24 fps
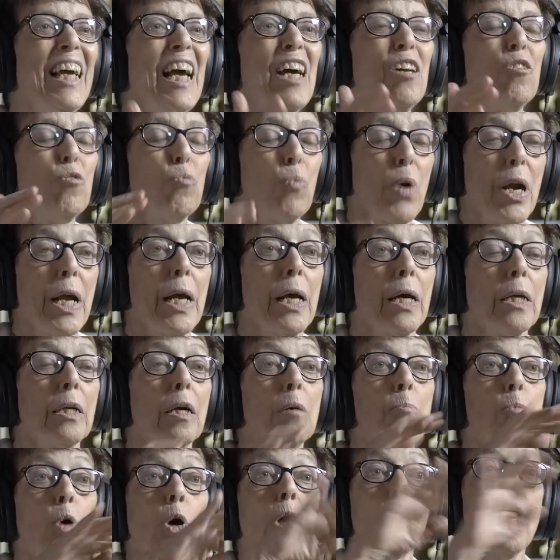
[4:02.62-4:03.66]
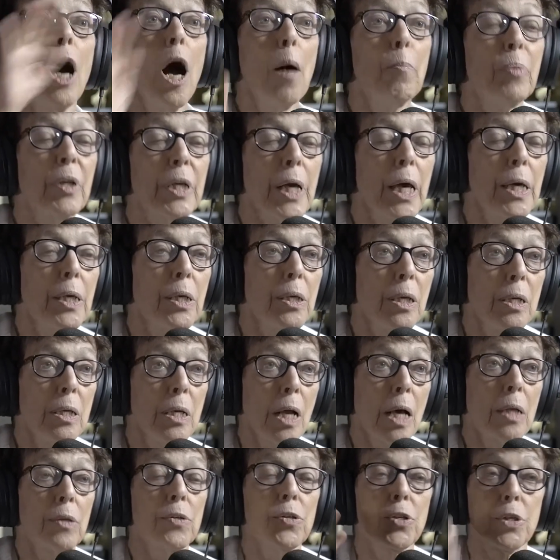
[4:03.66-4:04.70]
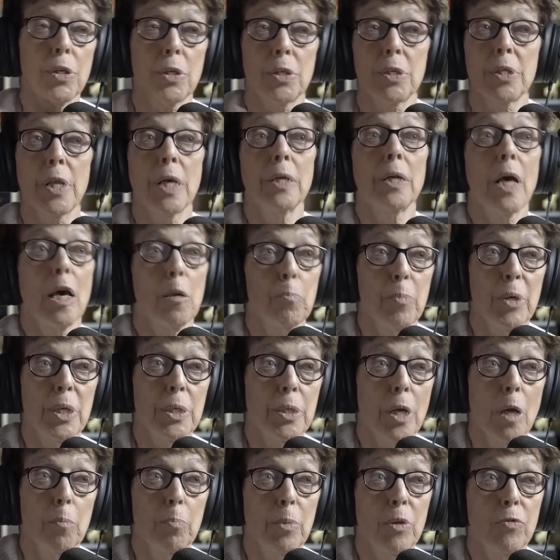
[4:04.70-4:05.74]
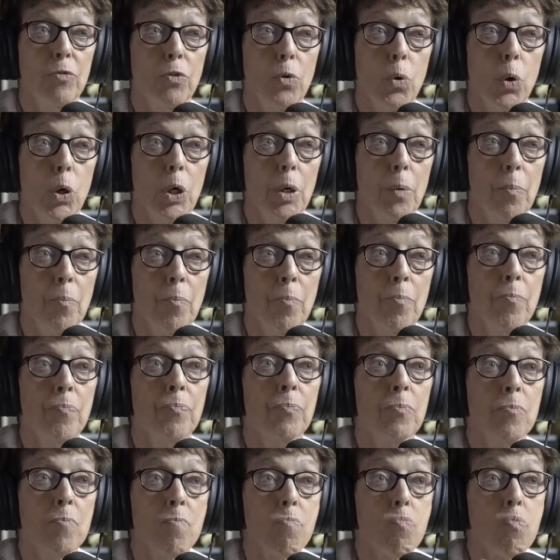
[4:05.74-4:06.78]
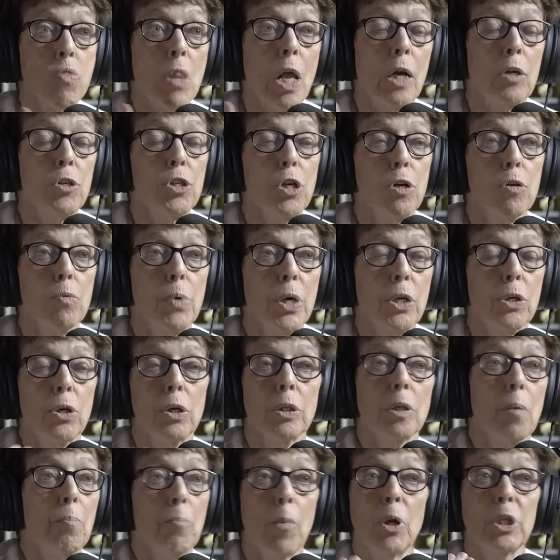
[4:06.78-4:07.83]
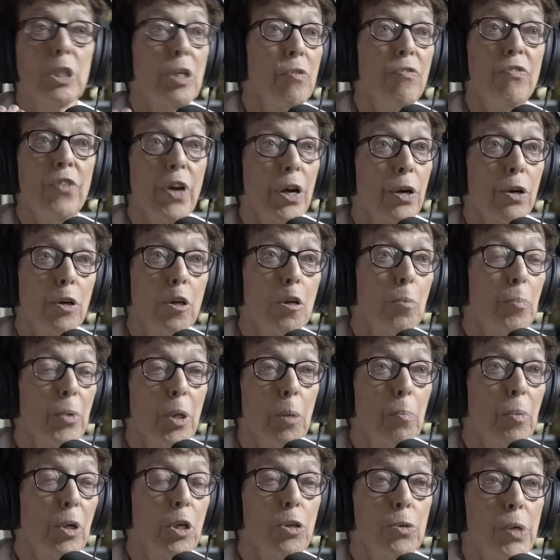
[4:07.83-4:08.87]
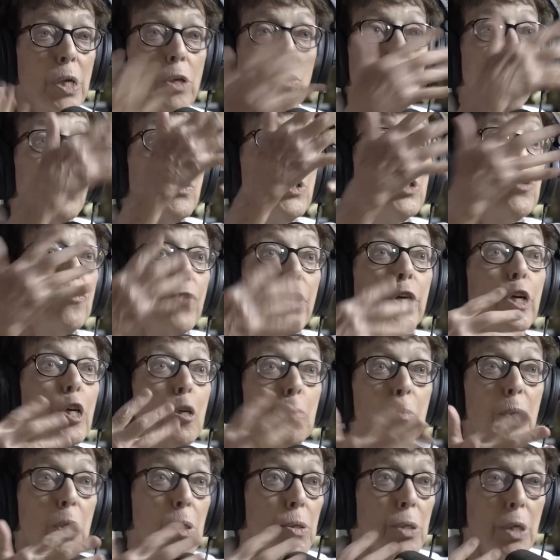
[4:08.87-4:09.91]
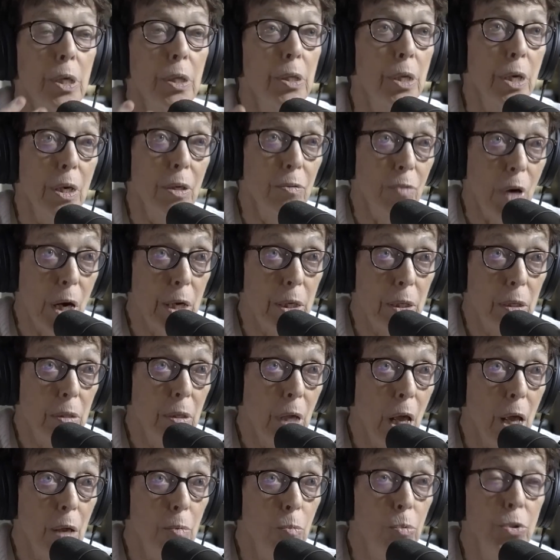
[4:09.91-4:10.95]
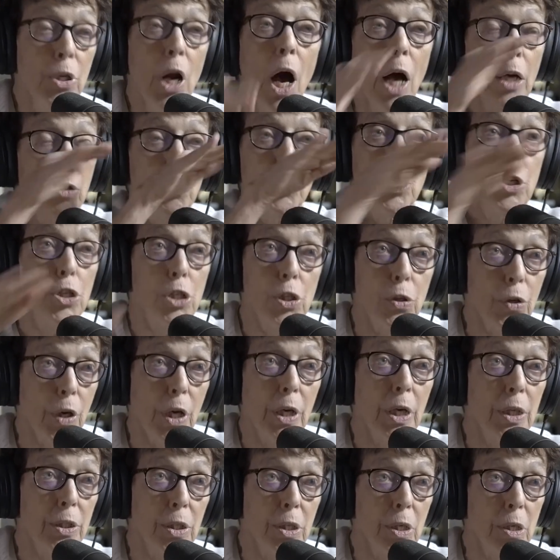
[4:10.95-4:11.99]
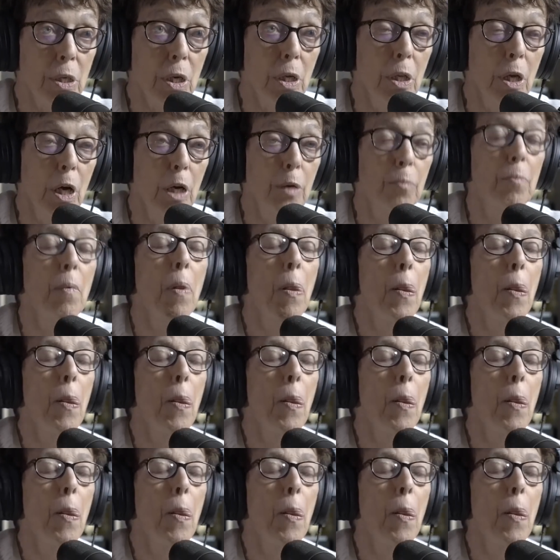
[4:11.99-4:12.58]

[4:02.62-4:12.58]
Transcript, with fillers: and ran a more complicated analysis than had been done before. Hmm. So we called it multivariable because we had all these variables in there, right? We're not just looking at the decline.